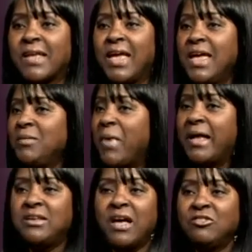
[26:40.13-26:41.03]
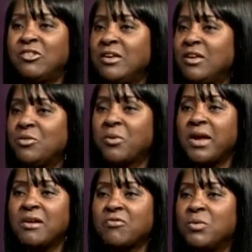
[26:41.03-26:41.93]
And my dashikis were
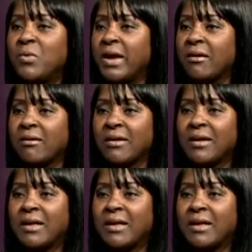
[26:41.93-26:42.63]
everywhere.